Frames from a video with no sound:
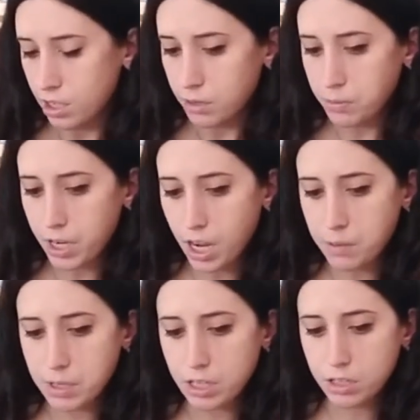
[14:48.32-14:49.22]
But I
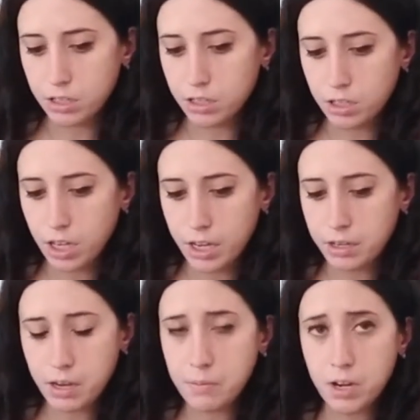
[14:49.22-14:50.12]
mean,
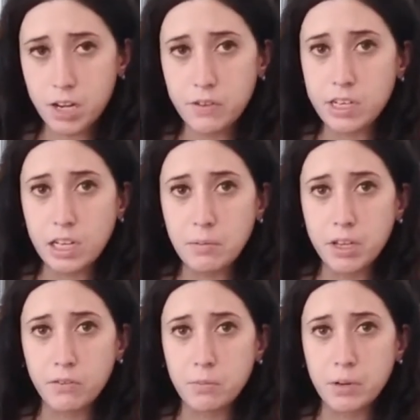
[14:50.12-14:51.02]
I'm not even naming
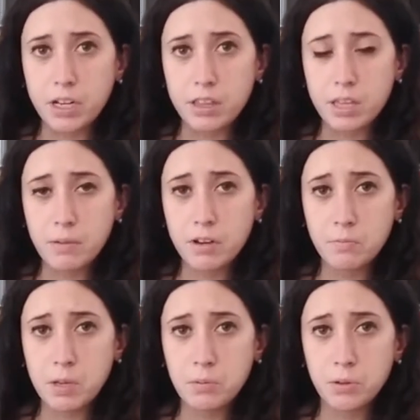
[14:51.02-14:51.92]
everybody. The amount of
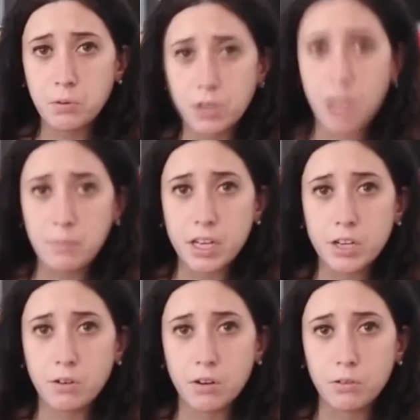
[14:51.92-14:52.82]
people who were coming into
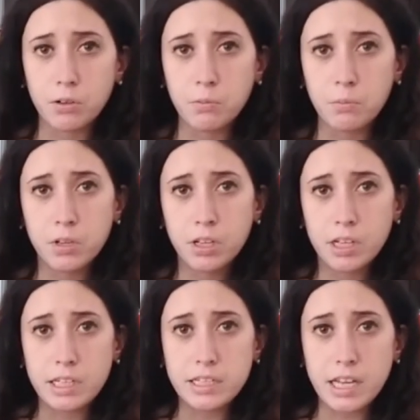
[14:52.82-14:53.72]
our room
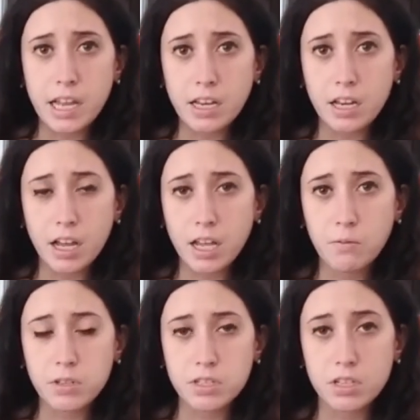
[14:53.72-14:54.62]
day and night
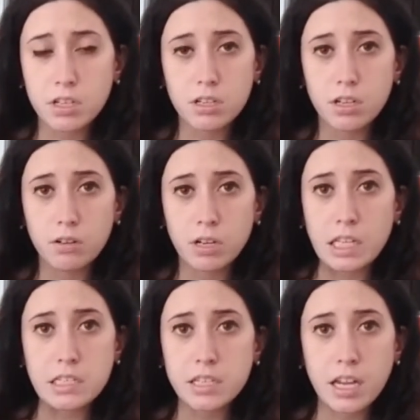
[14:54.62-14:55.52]
was
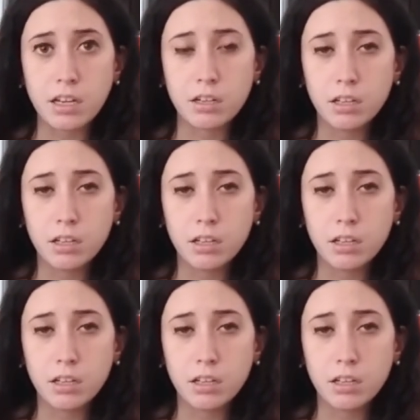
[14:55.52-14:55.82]
insane.